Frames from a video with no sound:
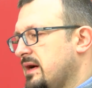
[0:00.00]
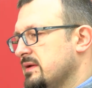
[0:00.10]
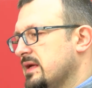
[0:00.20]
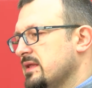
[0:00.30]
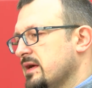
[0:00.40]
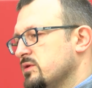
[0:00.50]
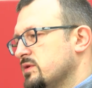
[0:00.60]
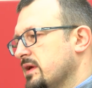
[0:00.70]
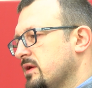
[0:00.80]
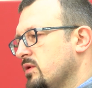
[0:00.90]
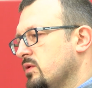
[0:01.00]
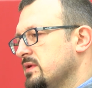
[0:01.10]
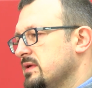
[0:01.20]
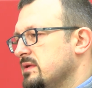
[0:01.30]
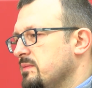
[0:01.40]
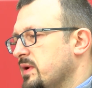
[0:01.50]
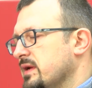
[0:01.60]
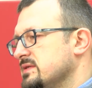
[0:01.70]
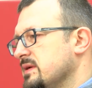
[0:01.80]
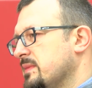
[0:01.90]
I'd, I'd like to think you know that
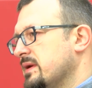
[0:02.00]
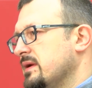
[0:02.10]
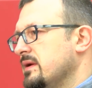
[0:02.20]
bringing somebody